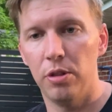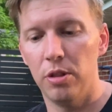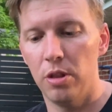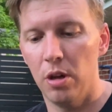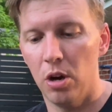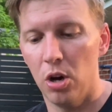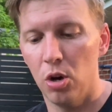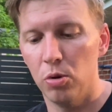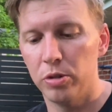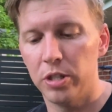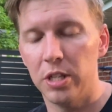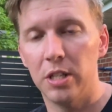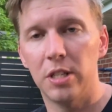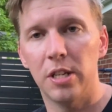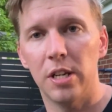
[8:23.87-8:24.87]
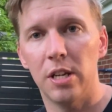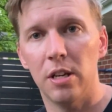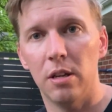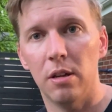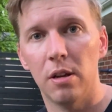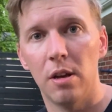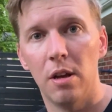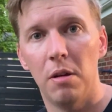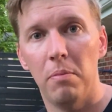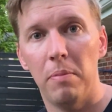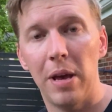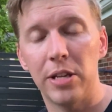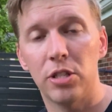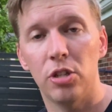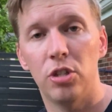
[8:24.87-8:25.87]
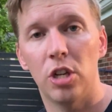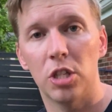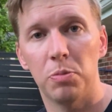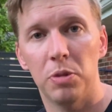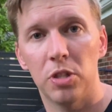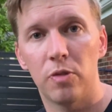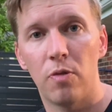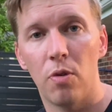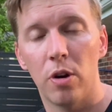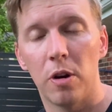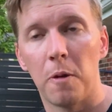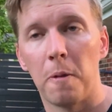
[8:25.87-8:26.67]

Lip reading: the OTT makes adjustments for.